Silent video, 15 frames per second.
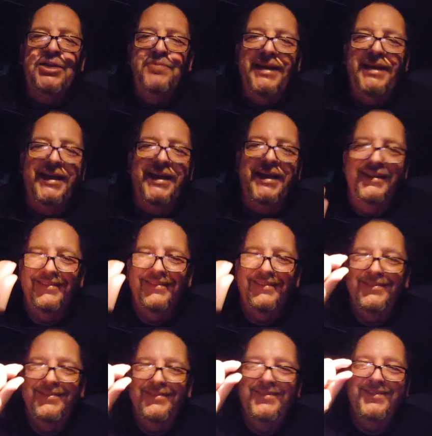bit,
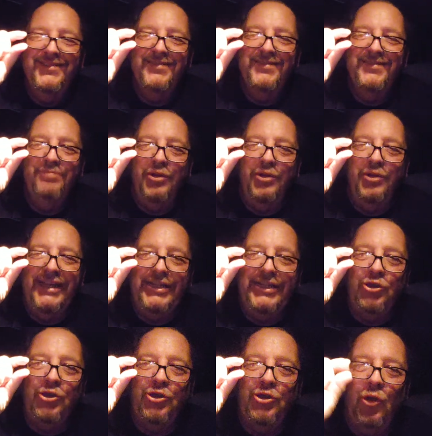
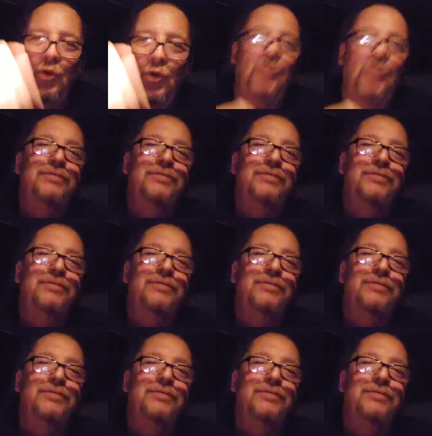poquito,